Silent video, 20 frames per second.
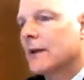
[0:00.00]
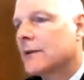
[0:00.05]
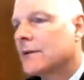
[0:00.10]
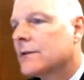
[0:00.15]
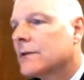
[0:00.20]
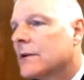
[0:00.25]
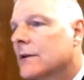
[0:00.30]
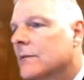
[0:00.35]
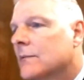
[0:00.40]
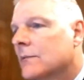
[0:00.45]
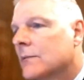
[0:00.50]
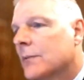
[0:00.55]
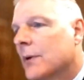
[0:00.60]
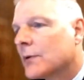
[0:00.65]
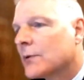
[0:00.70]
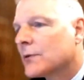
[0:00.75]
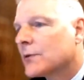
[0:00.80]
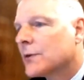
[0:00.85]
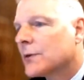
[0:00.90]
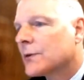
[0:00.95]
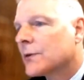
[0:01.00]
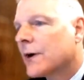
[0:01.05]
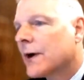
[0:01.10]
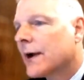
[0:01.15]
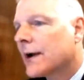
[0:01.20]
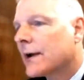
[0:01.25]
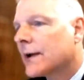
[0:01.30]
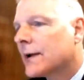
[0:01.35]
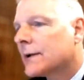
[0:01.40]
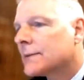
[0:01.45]
I see. Postal
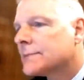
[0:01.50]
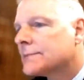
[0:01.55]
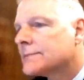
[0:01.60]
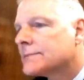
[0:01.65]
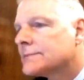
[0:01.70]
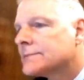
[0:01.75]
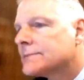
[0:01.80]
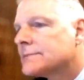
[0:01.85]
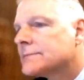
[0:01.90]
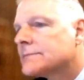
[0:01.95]
tracking.